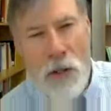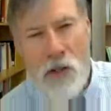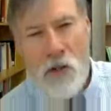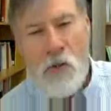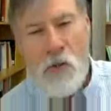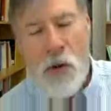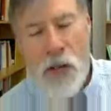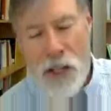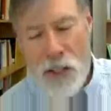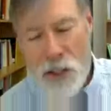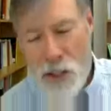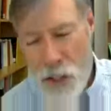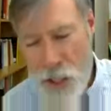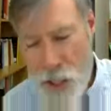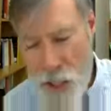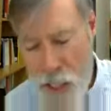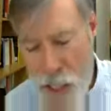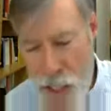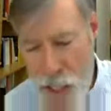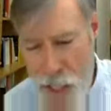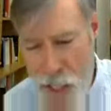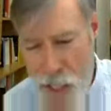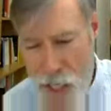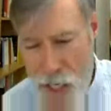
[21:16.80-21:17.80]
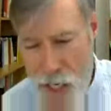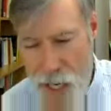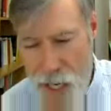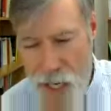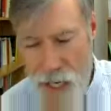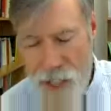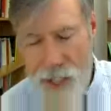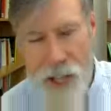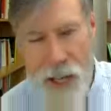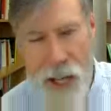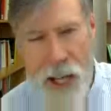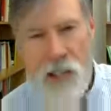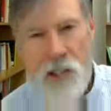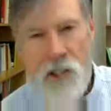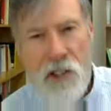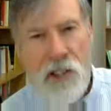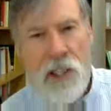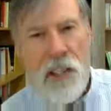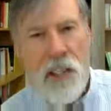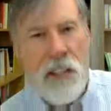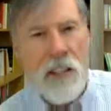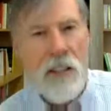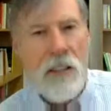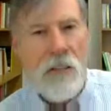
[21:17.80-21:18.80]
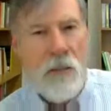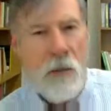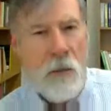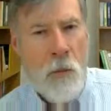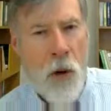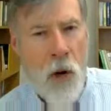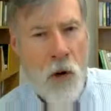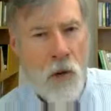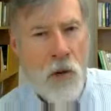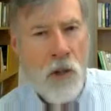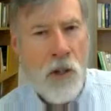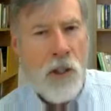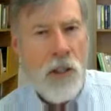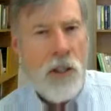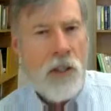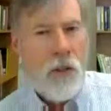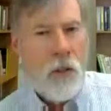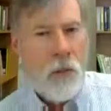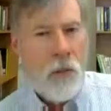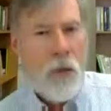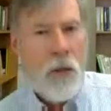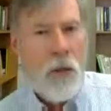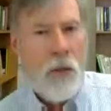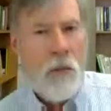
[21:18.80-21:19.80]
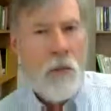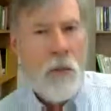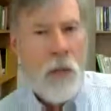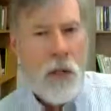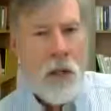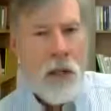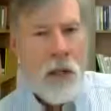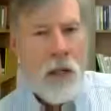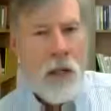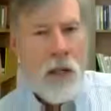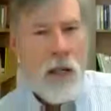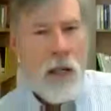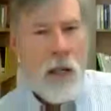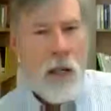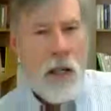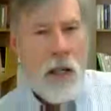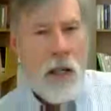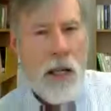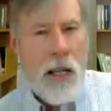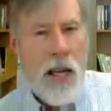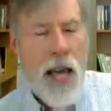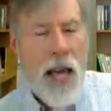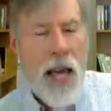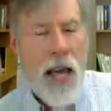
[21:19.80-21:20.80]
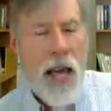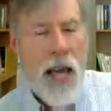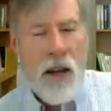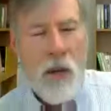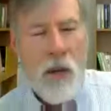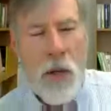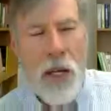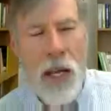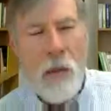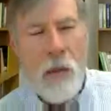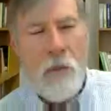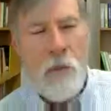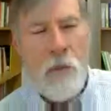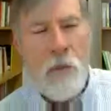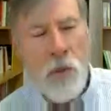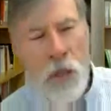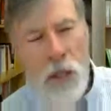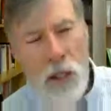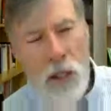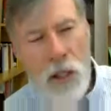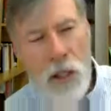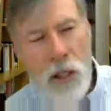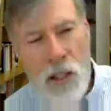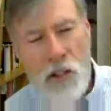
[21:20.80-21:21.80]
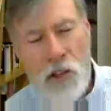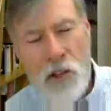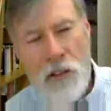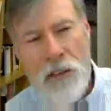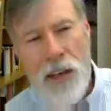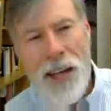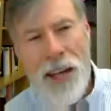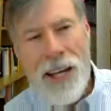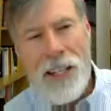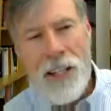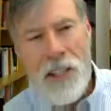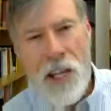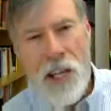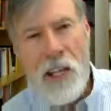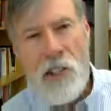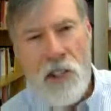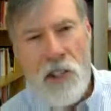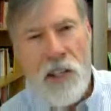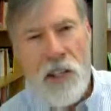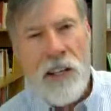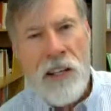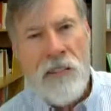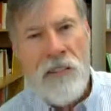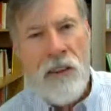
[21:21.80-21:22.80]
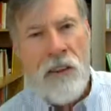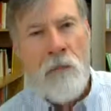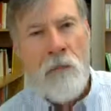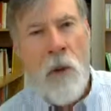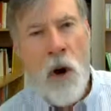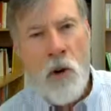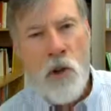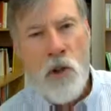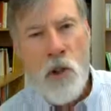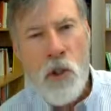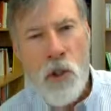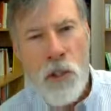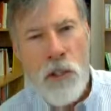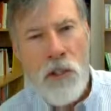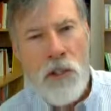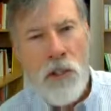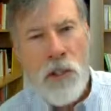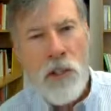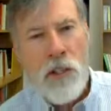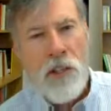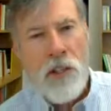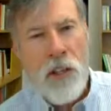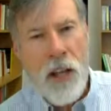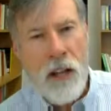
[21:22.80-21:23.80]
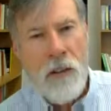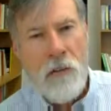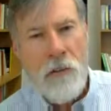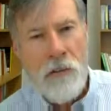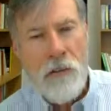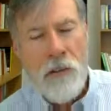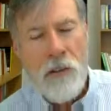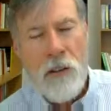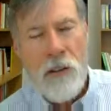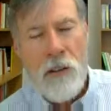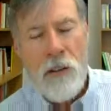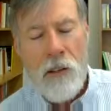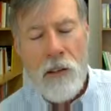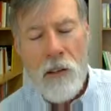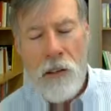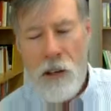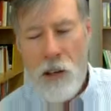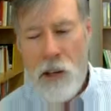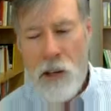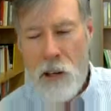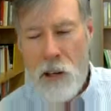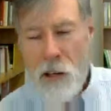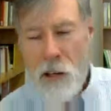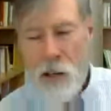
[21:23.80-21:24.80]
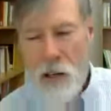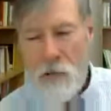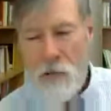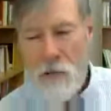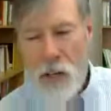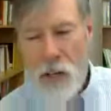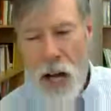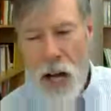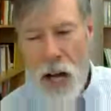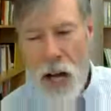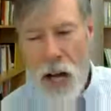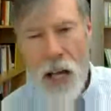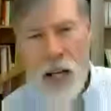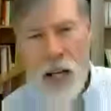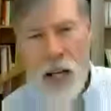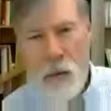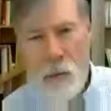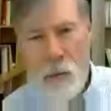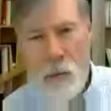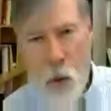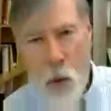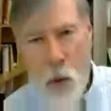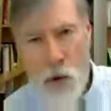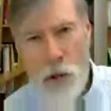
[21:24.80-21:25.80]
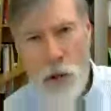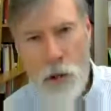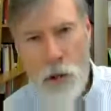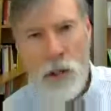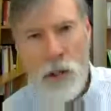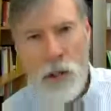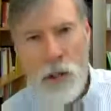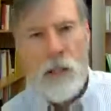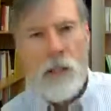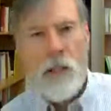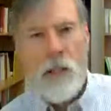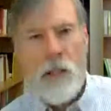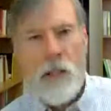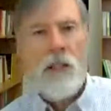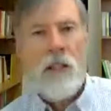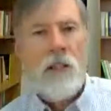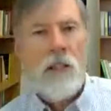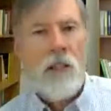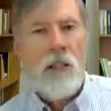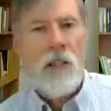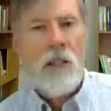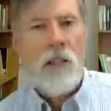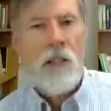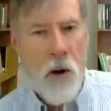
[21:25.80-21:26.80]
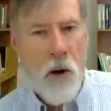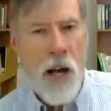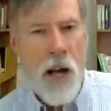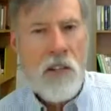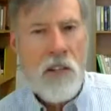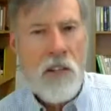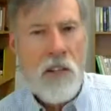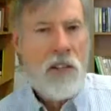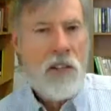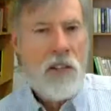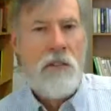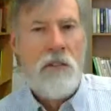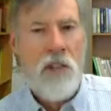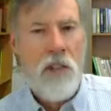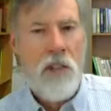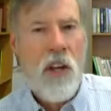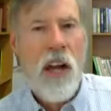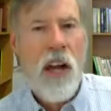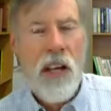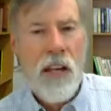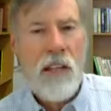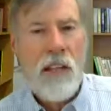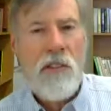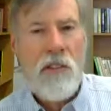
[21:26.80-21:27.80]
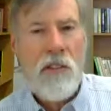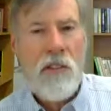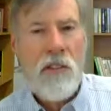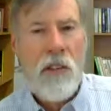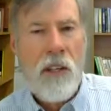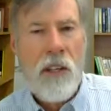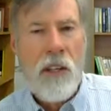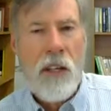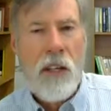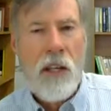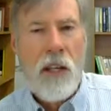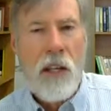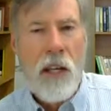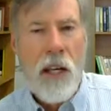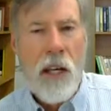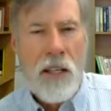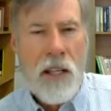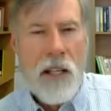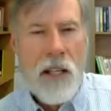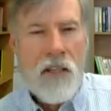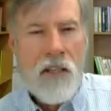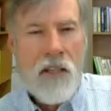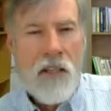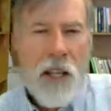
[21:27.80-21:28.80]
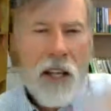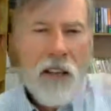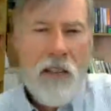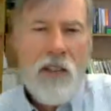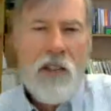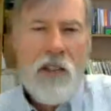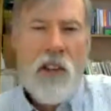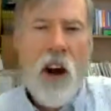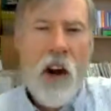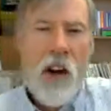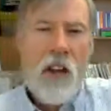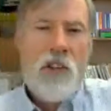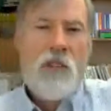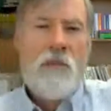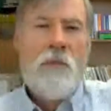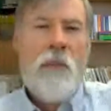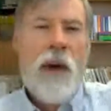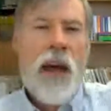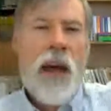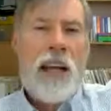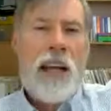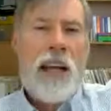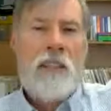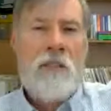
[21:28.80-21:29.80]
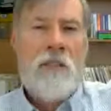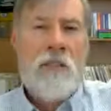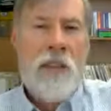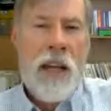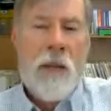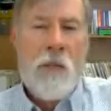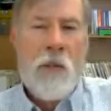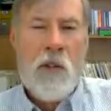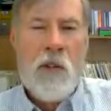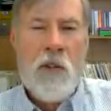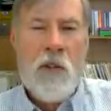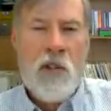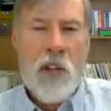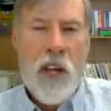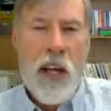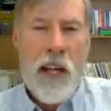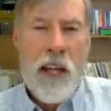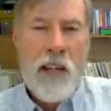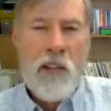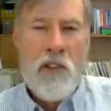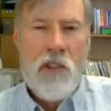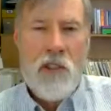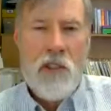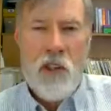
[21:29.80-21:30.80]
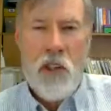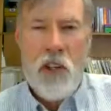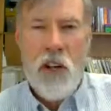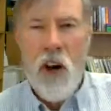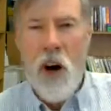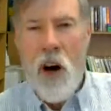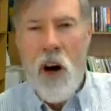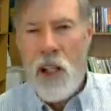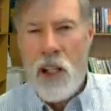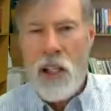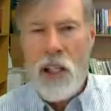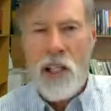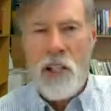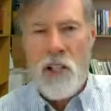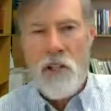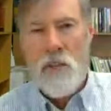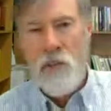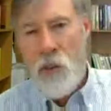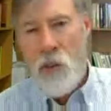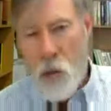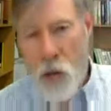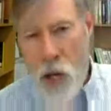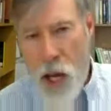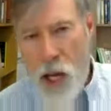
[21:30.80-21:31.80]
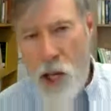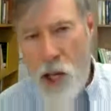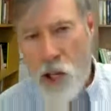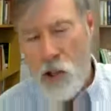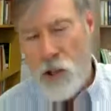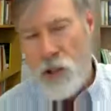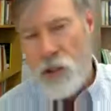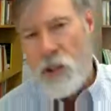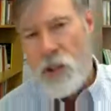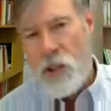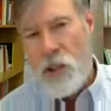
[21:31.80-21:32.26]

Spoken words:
a real intensity of emotion in the room. And we came to realize that that intensity of emotion is itself a phenomenon important to the process of science. And you see, now this harks back to Weber's science as a calling, as a vocation,